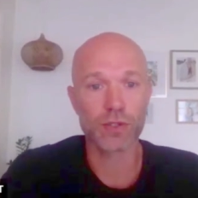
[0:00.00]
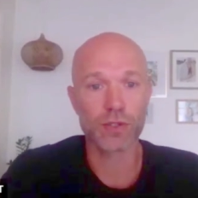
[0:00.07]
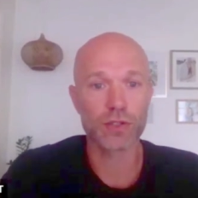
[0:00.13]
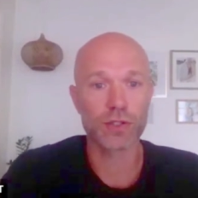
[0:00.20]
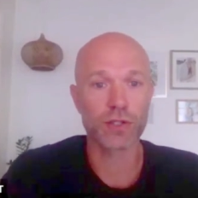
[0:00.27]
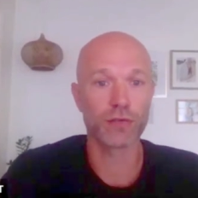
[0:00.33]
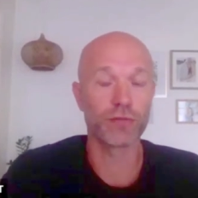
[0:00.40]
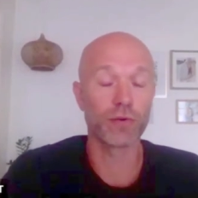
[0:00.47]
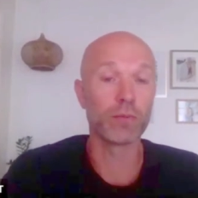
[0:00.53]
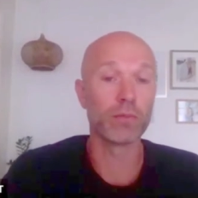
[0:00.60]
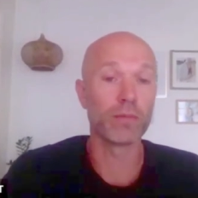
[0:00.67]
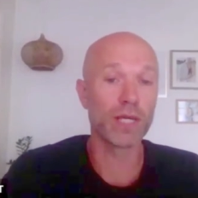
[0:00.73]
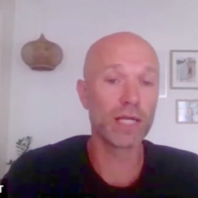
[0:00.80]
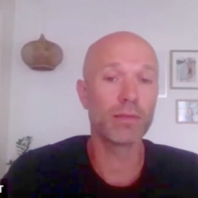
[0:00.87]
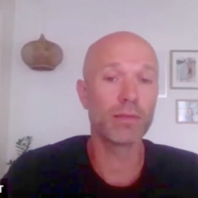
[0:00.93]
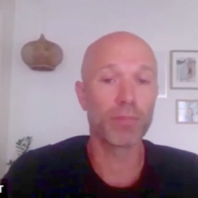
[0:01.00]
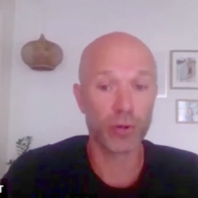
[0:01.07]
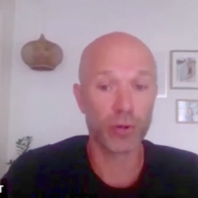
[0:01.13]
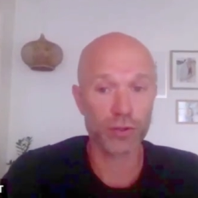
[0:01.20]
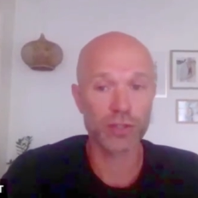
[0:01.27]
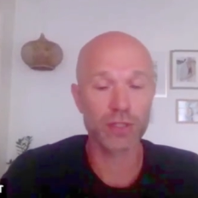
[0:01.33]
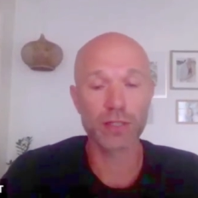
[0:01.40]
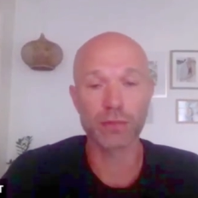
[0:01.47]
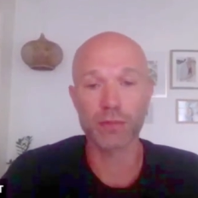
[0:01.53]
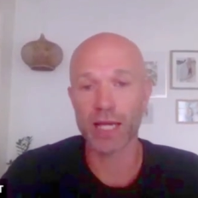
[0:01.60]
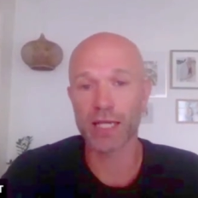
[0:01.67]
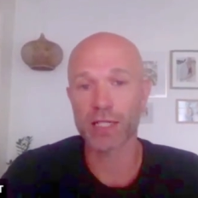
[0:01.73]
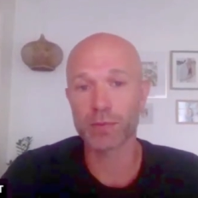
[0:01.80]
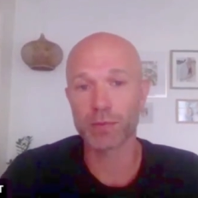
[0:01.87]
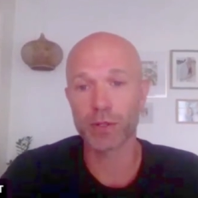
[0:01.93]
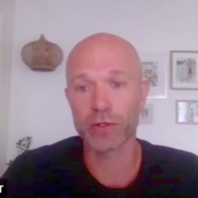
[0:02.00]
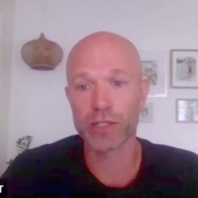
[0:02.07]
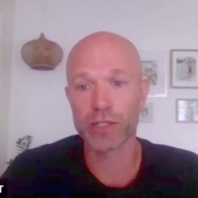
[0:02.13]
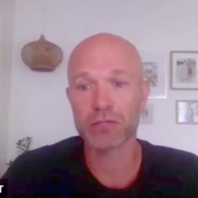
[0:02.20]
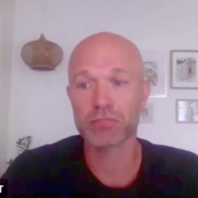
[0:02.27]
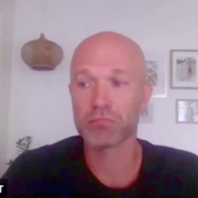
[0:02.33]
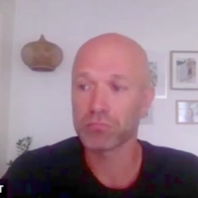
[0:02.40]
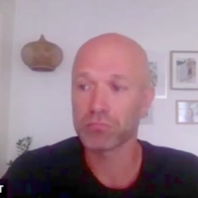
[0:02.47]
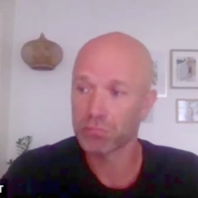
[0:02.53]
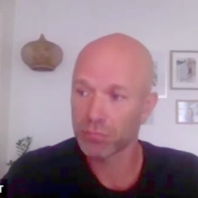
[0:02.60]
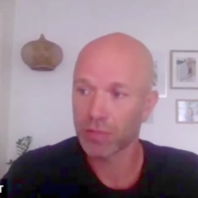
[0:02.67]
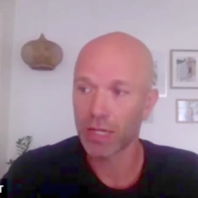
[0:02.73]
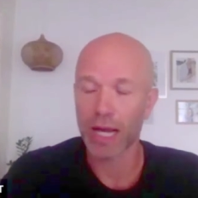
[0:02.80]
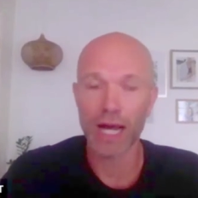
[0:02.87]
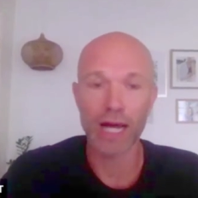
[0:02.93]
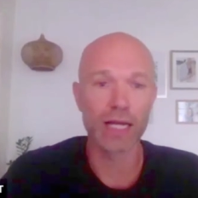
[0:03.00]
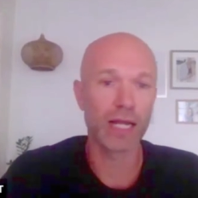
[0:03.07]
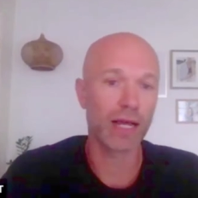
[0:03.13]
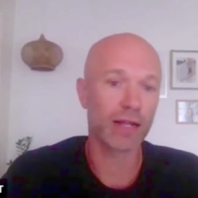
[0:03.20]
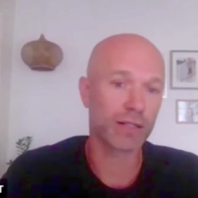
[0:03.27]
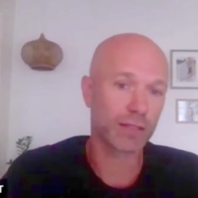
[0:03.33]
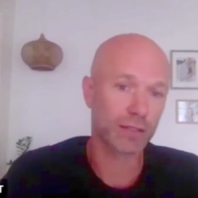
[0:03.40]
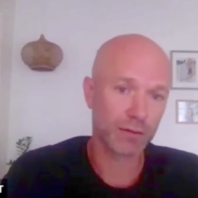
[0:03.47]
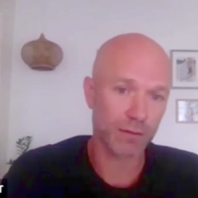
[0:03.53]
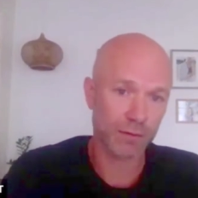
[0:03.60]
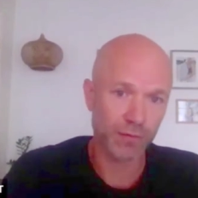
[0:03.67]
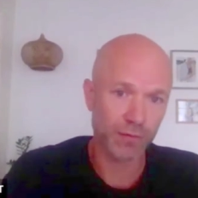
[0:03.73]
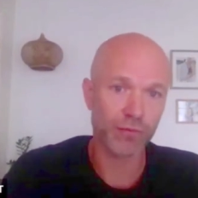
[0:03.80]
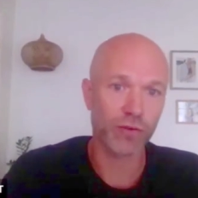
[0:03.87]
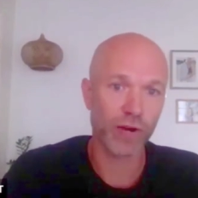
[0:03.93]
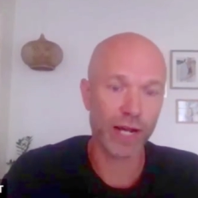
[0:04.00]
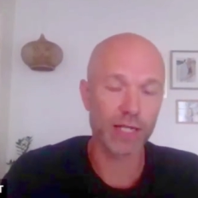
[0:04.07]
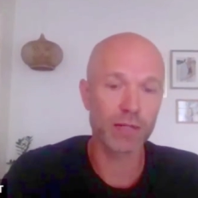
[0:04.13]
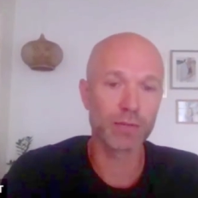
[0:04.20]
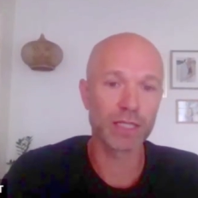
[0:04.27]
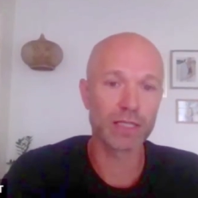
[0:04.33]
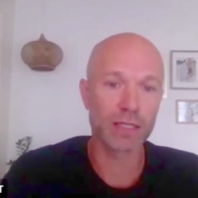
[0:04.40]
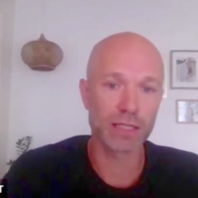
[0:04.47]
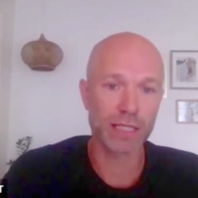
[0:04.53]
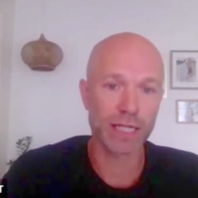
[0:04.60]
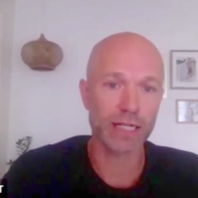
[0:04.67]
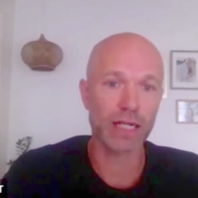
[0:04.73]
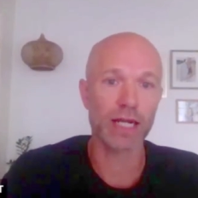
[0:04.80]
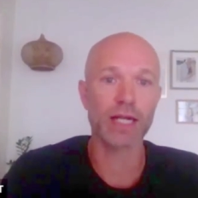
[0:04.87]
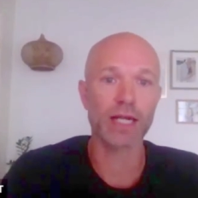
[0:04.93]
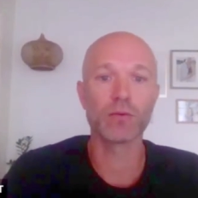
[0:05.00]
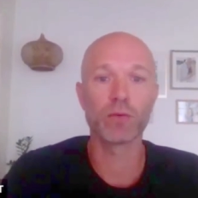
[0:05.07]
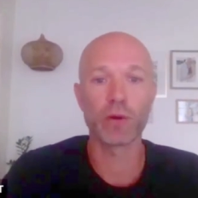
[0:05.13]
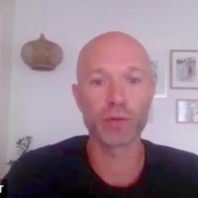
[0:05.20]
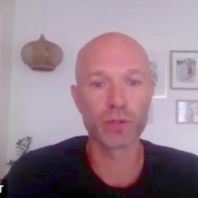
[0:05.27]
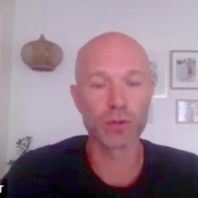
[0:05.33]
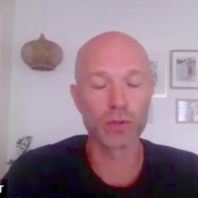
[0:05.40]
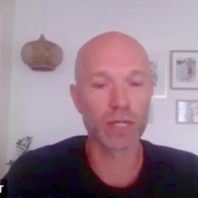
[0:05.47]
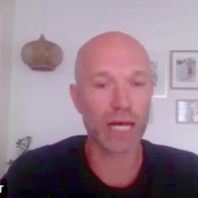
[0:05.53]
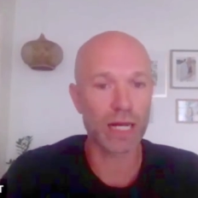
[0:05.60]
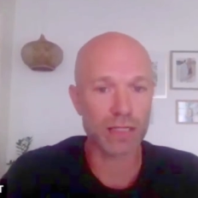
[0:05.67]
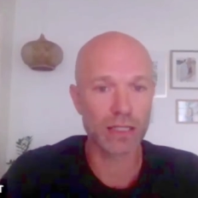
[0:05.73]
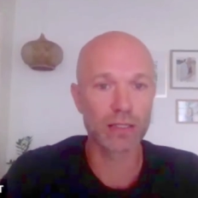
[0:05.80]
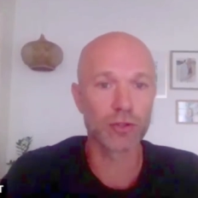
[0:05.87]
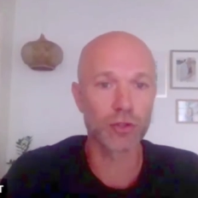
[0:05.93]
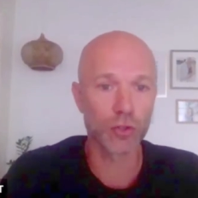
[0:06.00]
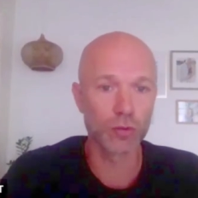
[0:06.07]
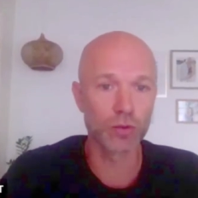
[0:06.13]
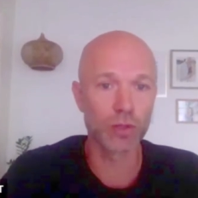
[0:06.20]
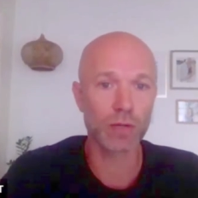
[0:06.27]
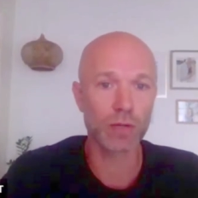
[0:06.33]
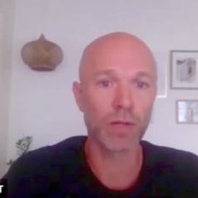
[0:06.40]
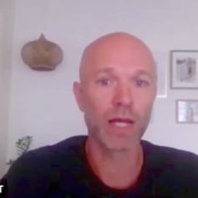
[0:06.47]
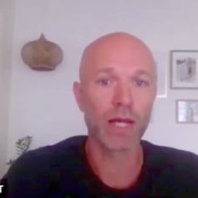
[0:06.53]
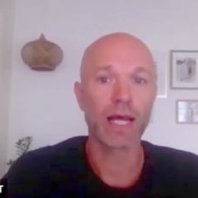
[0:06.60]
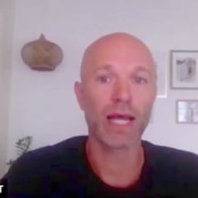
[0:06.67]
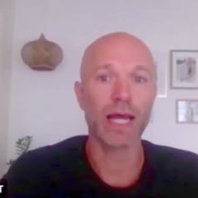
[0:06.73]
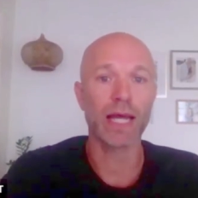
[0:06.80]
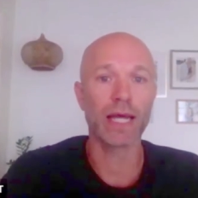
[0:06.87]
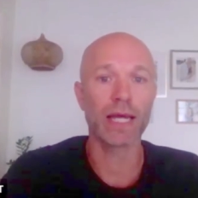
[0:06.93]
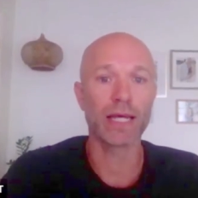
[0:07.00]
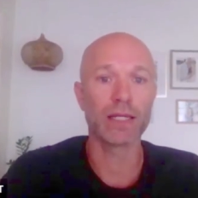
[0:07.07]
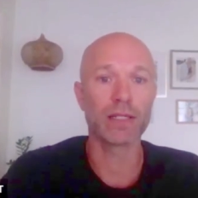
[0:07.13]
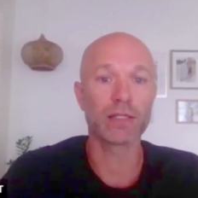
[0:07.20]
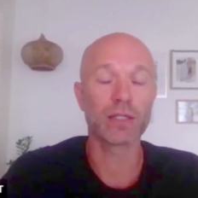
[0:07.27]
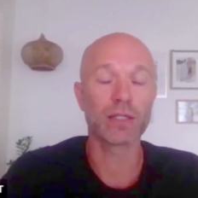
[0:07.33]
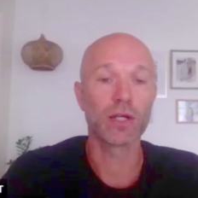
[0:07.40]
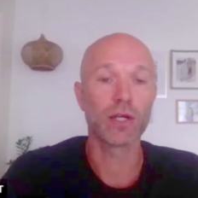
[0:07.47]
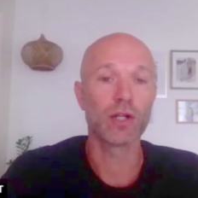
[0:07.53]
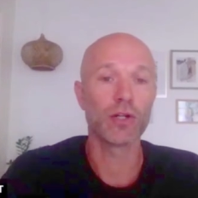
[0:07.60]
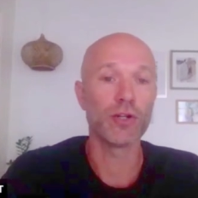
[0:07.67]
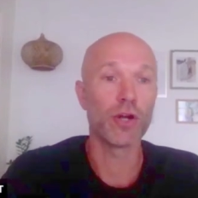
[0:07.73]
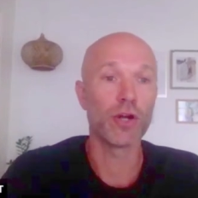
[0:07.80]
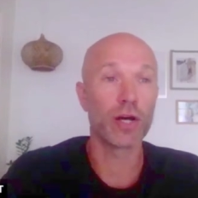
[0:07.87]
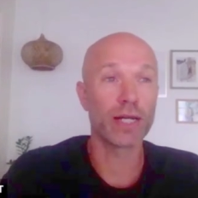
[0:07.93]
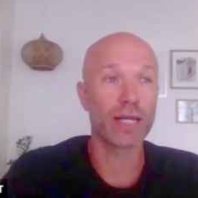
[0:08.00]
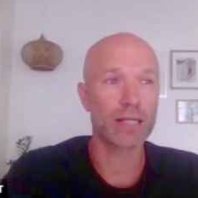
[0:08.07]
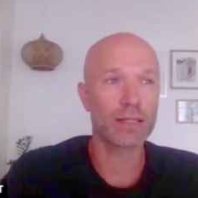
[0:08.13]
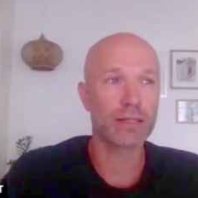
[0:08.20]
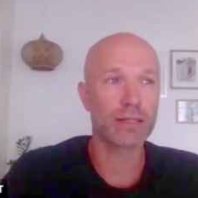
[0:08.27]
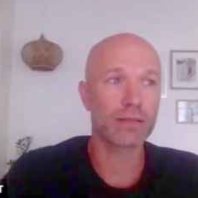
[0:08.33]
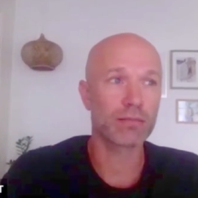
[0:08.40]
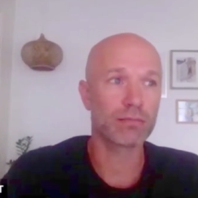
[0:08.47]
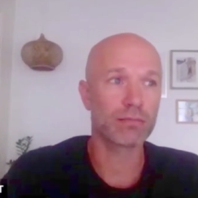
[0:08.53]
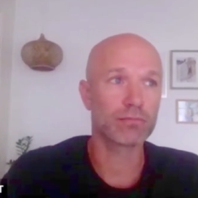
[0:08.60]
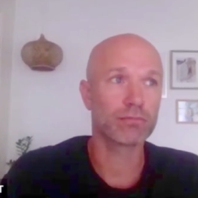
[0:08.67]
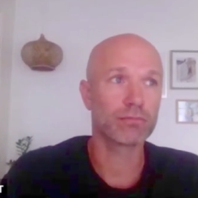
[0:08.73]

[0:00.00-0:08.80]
So for me personally, in my experience, I let Friday be the deadline where we do a last little tune up and not as